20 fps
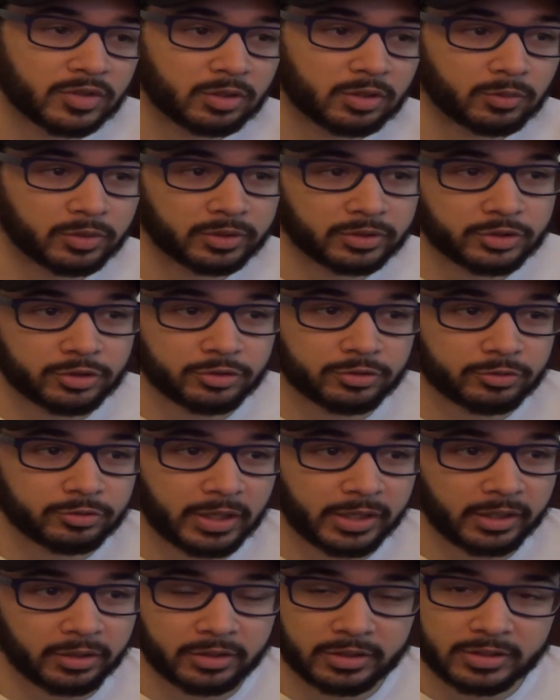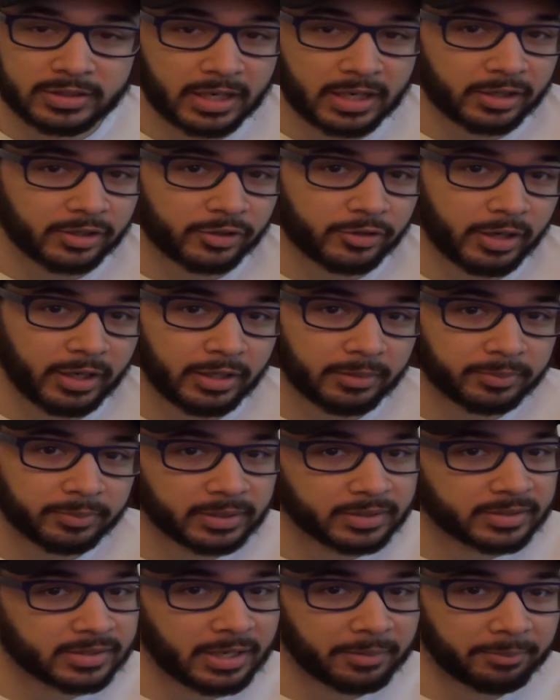Somewhat too regular. It's not great,
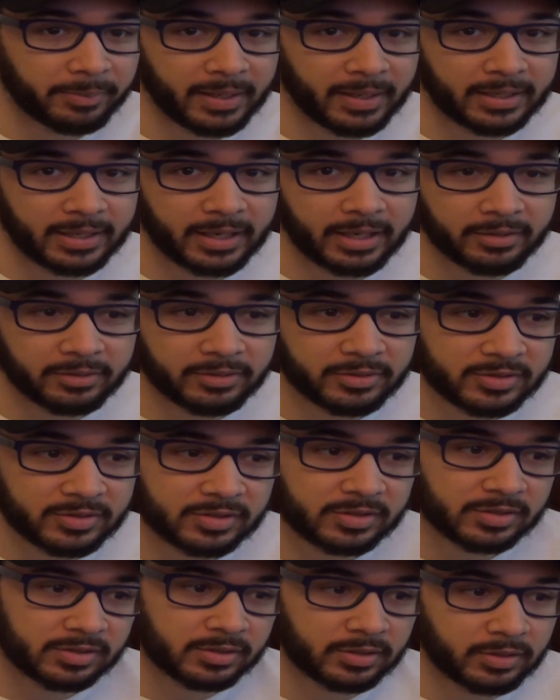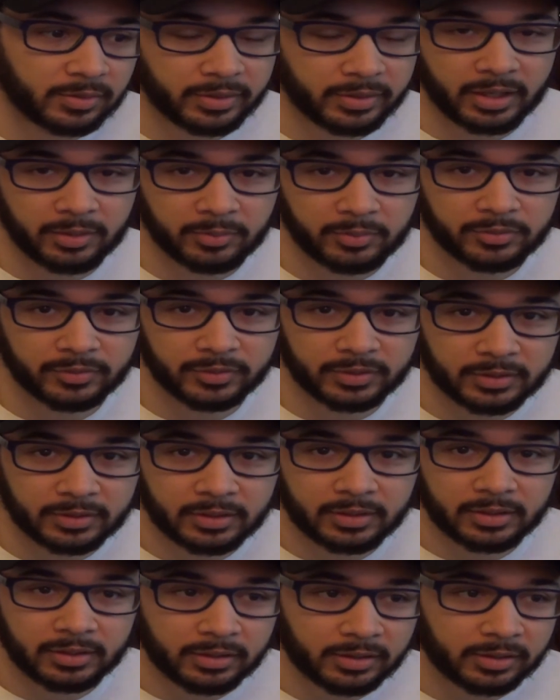but it's not bad either. It's just an okay movie.
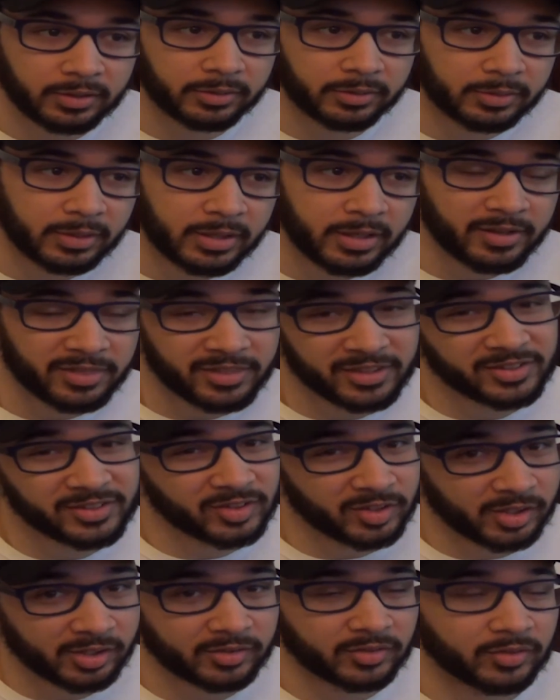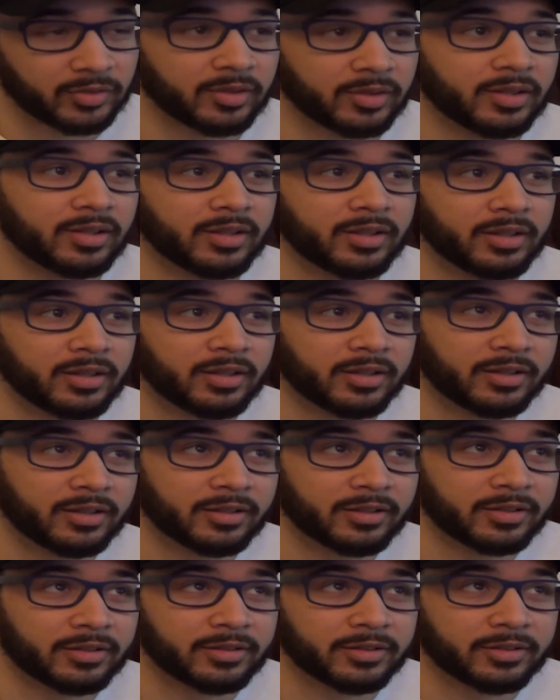The 6
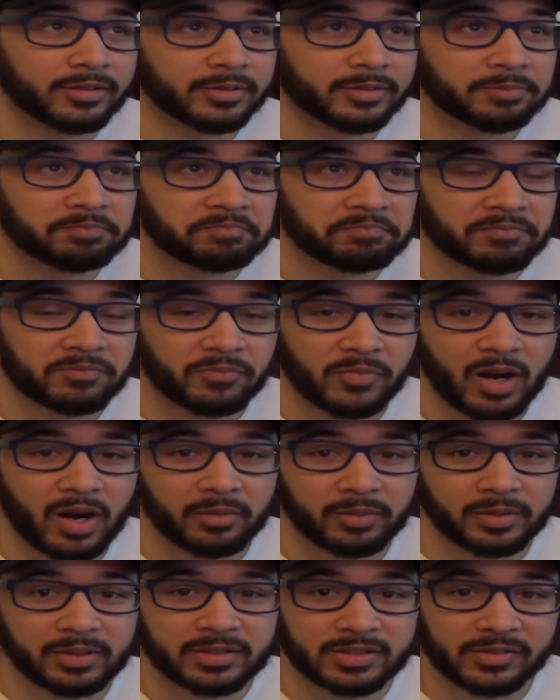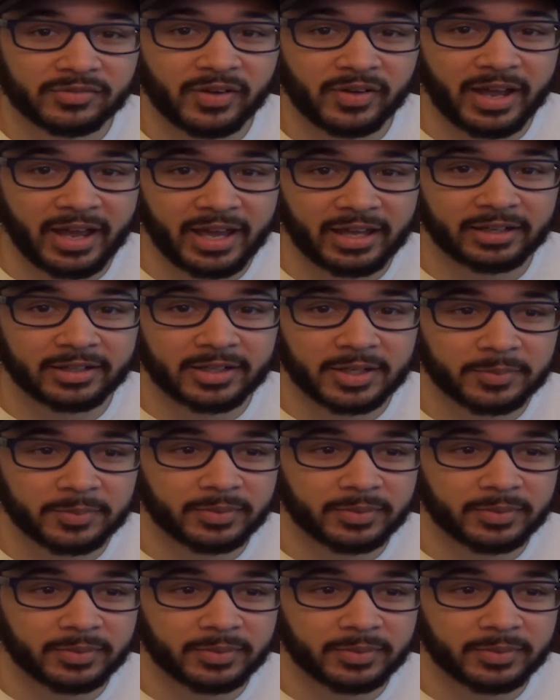probably is if I had a